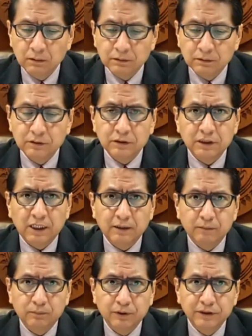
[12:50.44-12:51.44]
to
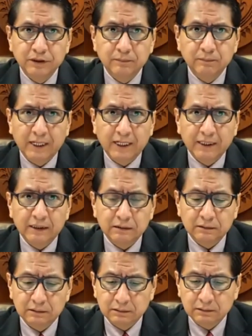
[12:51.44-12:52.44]
start pushing back.
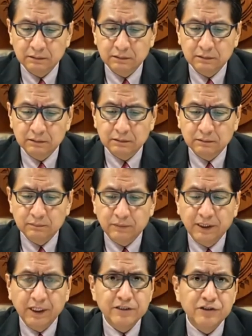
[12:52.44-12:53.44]

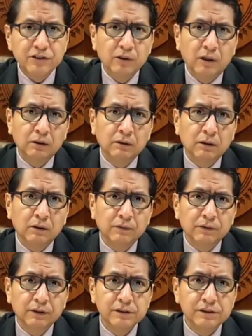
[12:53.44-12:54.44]
But as you all know,
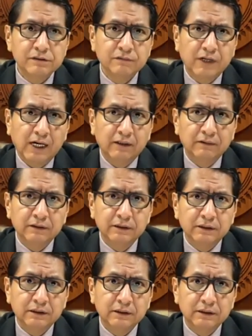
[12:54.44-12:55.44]
this
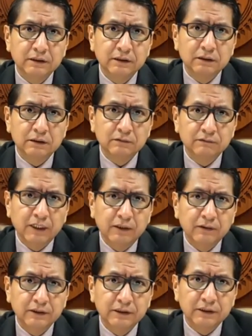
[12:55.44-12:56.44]
virus is
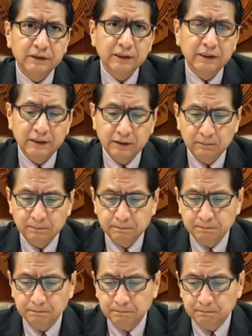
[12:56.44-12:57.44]
very sneaky.
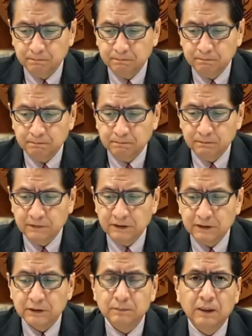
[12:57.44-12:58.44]

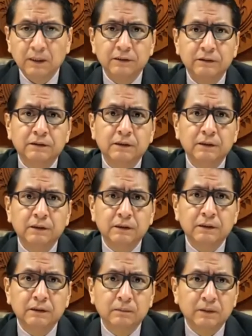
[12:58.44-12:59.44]
This
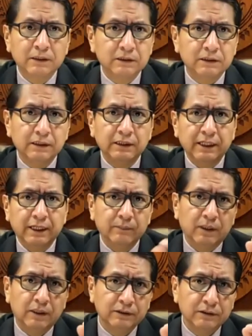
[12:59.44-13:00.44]
monster, once it
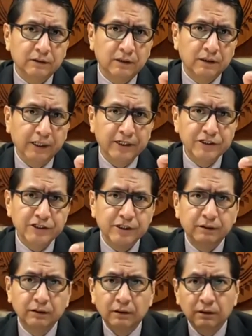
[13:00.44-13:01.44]
came onto our
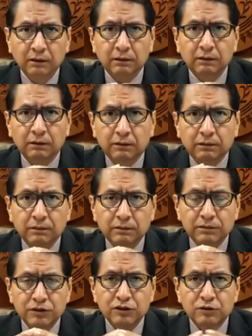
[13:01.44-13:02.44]
nation,
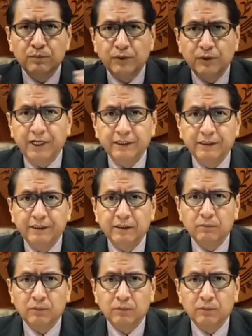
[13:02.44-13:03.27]
spread and